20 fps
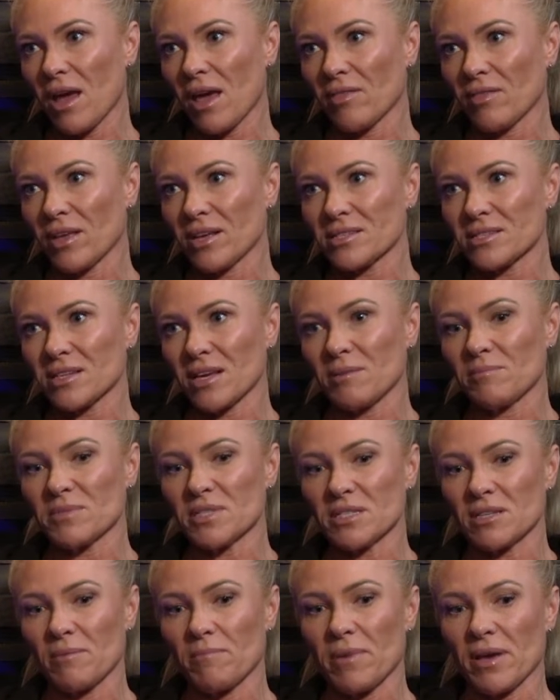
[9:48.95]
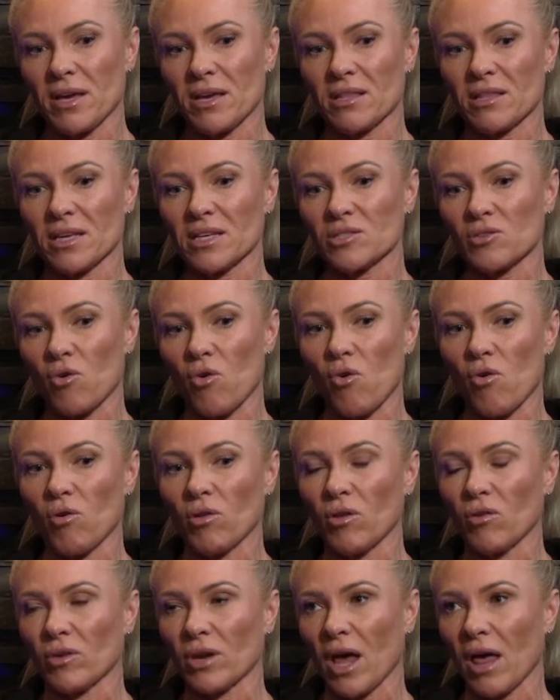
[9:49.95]
And there seems to be this
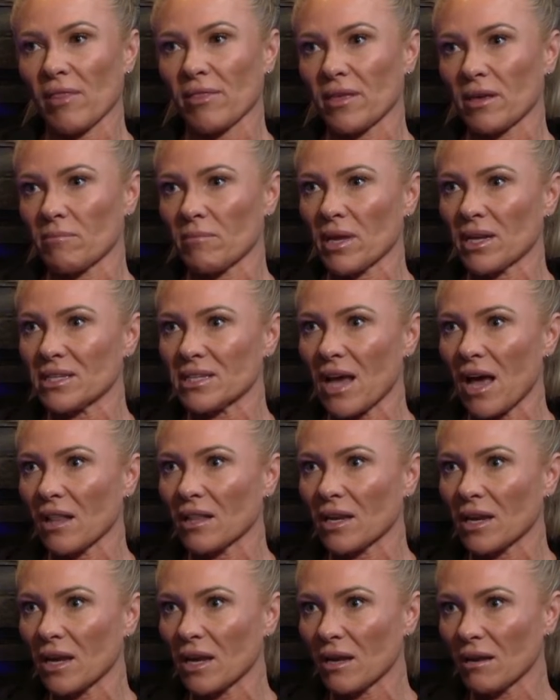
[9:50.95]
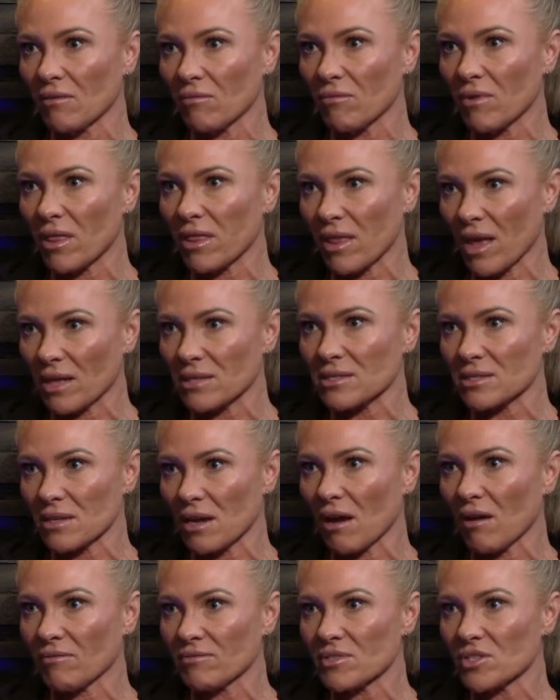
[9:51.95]
all or nothing mentality with that
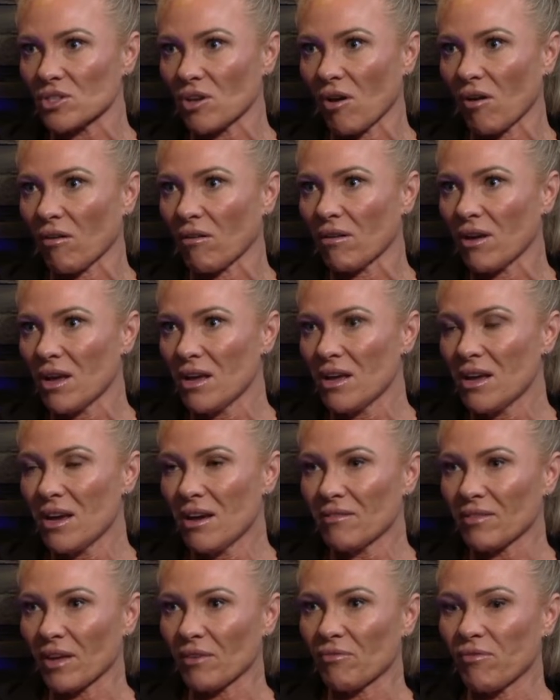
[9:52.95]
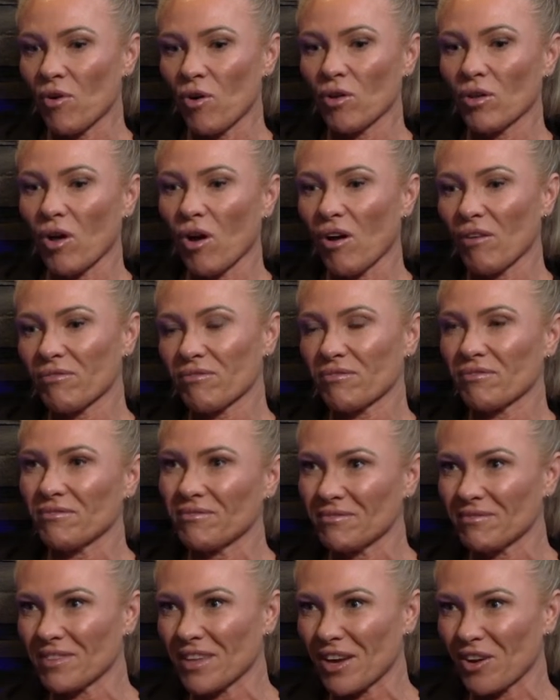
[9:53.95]
stuff. So they fall off,
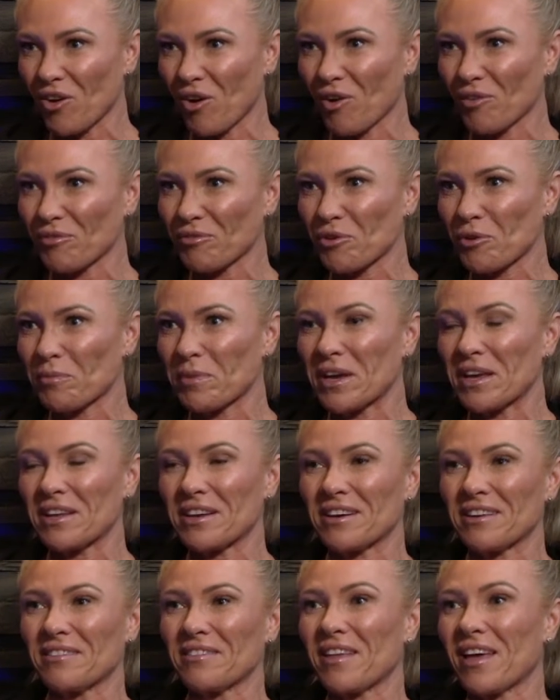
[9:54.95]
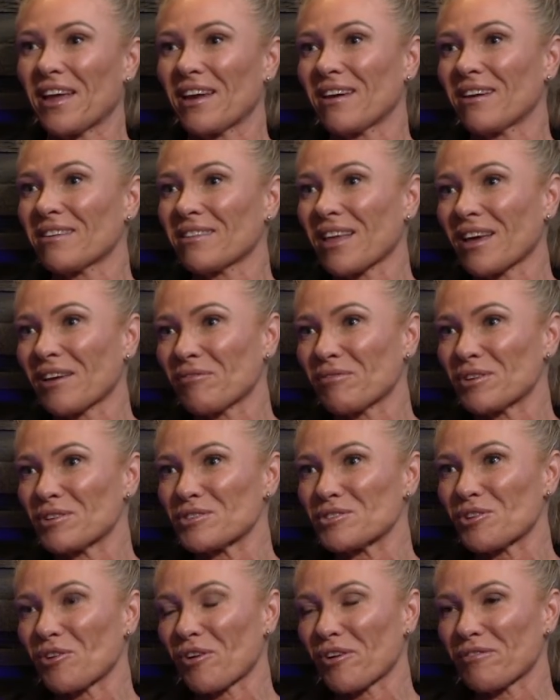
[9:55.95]
they're gone for a bit, and then they feel
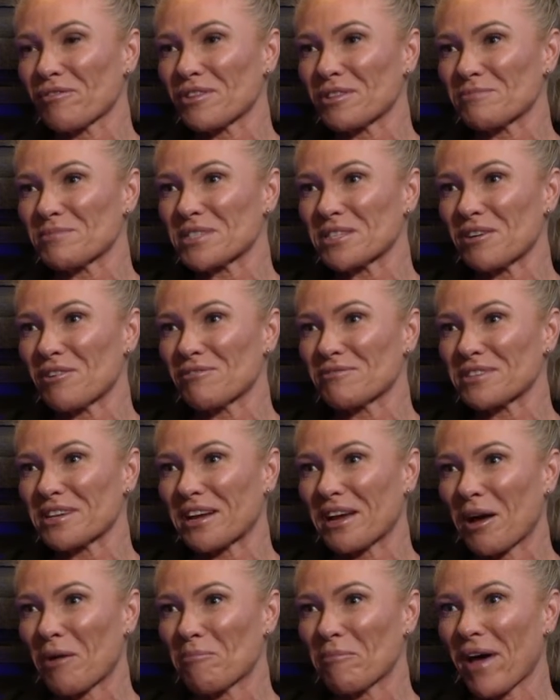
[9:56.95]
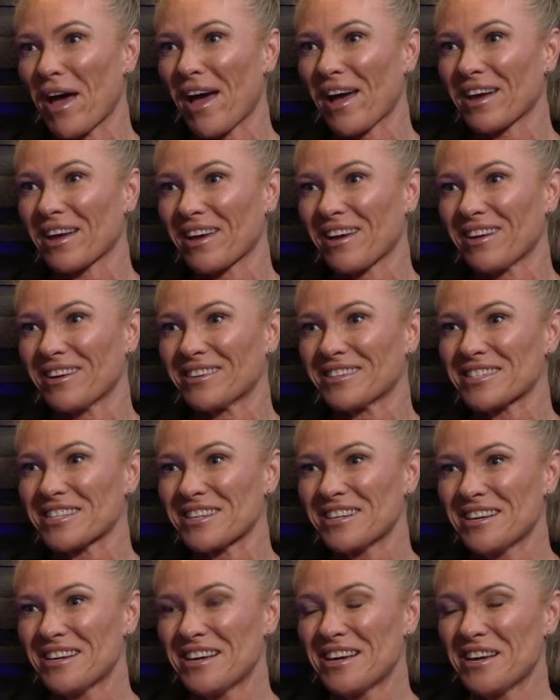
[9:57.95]
sorry for themselves and come back and,
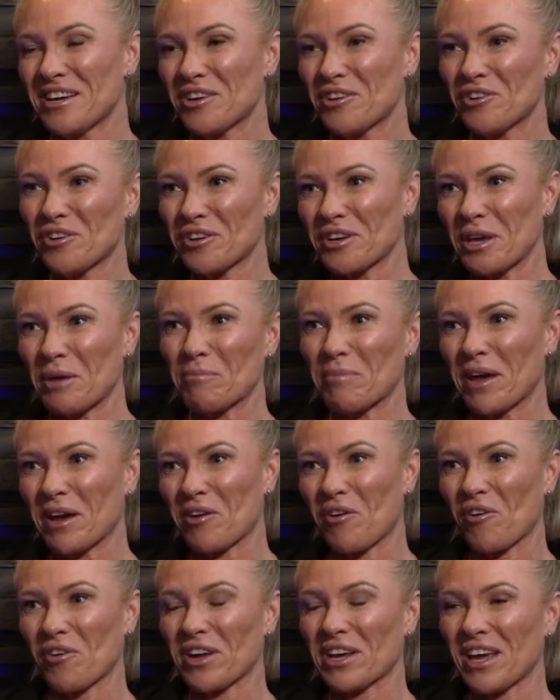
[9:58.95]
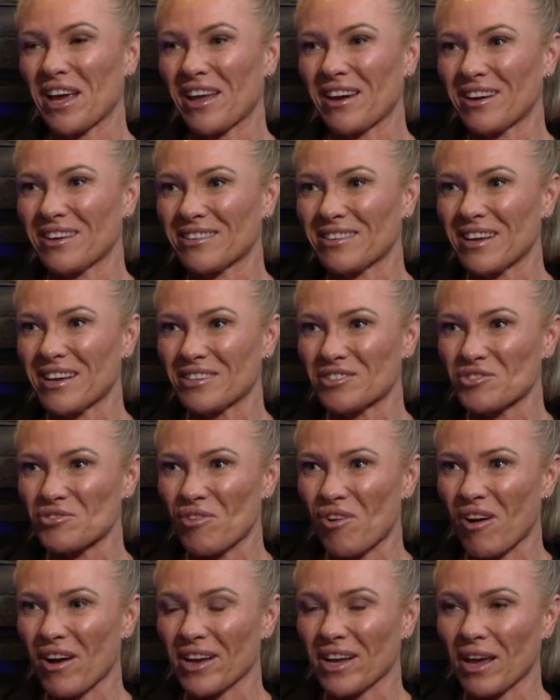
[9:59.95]
you know, get back on again and
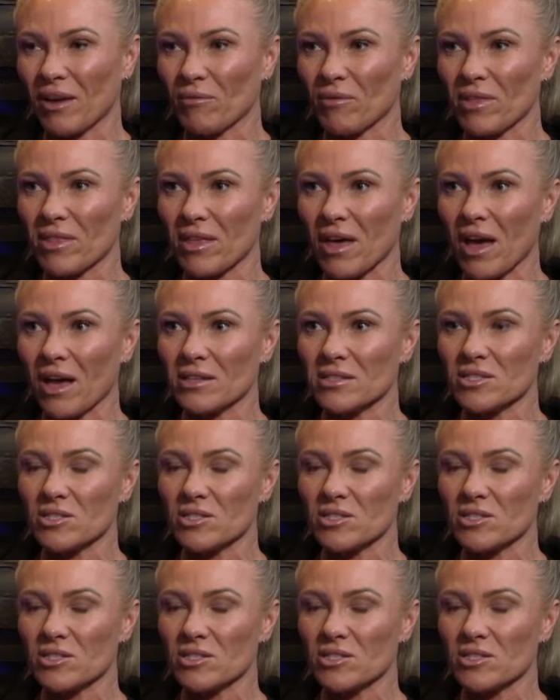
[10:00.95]
try again with that.